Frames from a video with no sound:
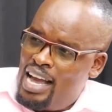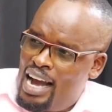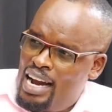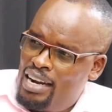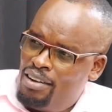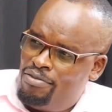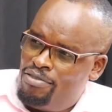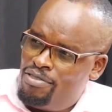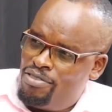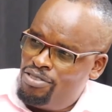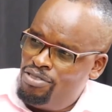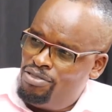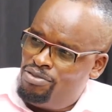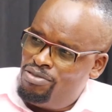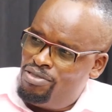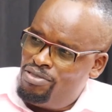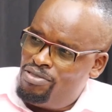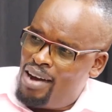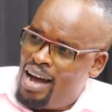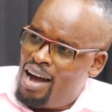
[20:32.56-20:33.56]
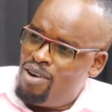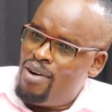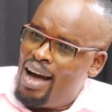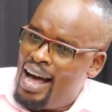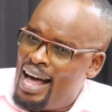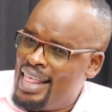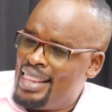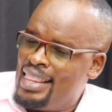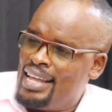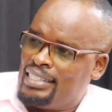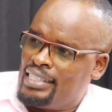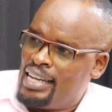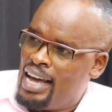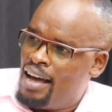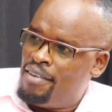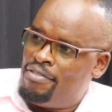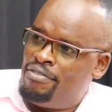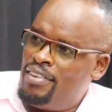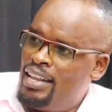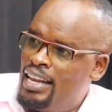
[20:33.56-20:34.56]
hard for you to know how others
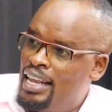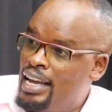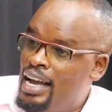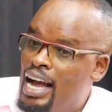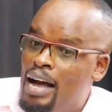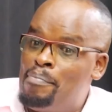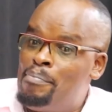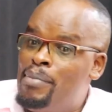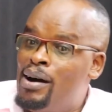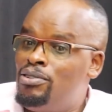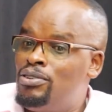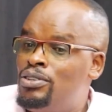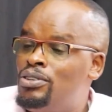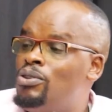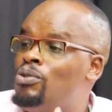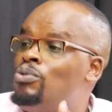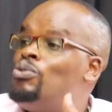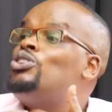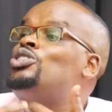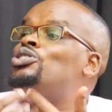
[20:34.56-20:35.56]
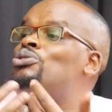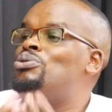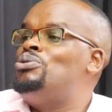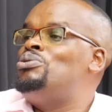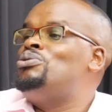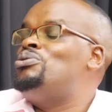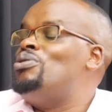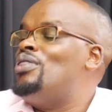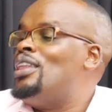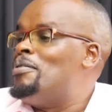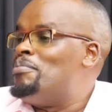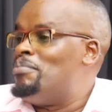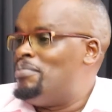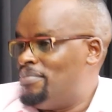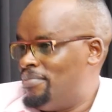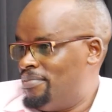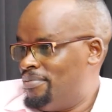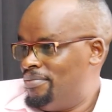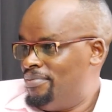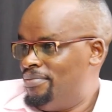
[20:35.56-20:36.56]
are feeling about what you do to them.
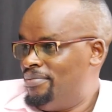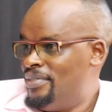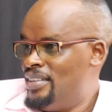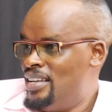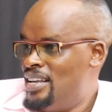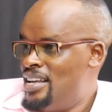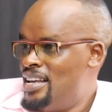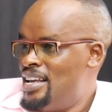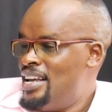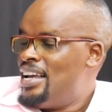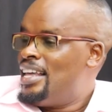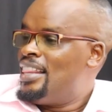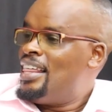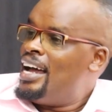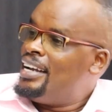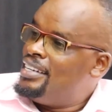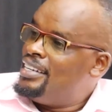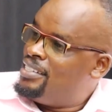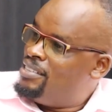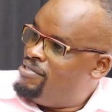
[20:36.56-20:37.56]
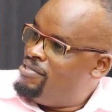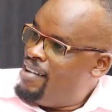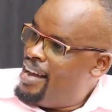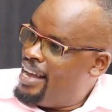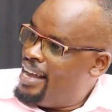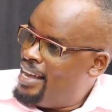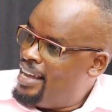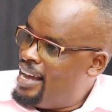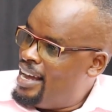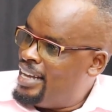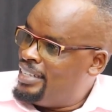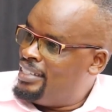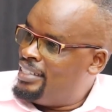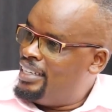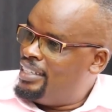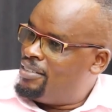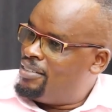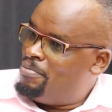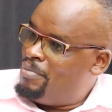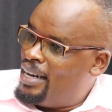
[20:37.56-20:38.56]
That is why a
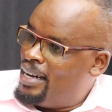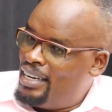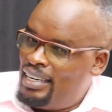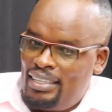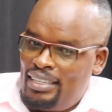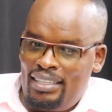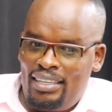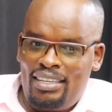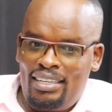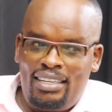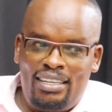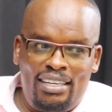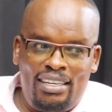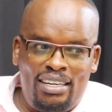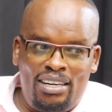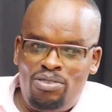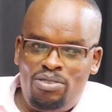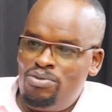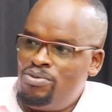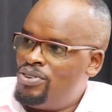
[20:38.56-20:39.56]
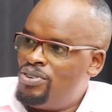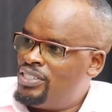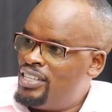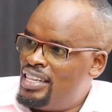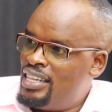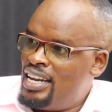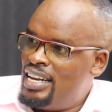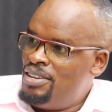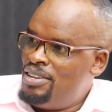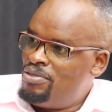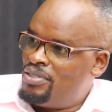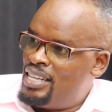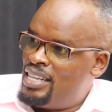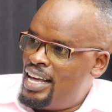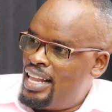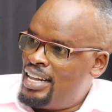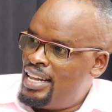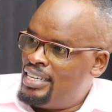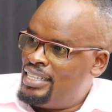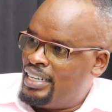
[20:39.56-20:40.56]
gentleman who was in the news the
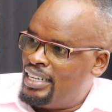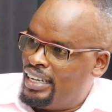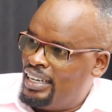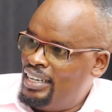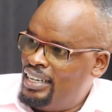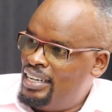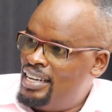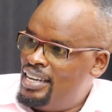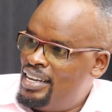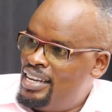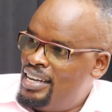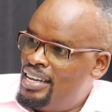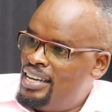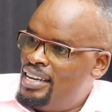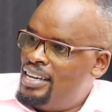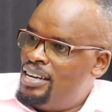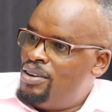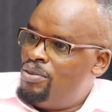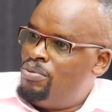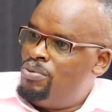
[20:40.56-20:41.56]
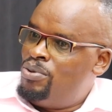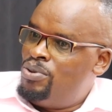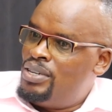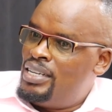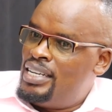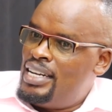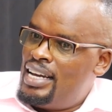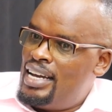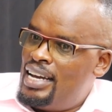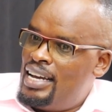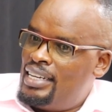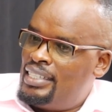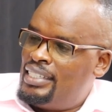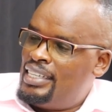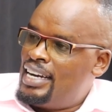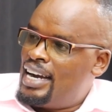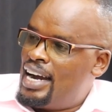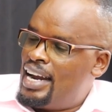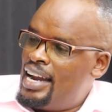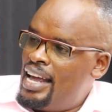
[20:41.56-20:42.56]
other day would
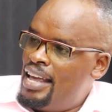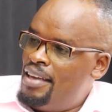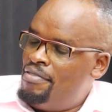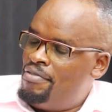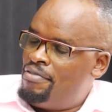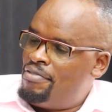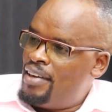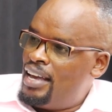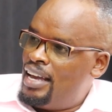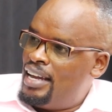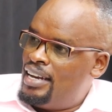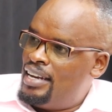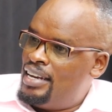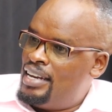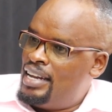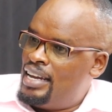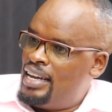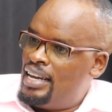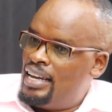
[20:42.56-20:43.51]
take a knife and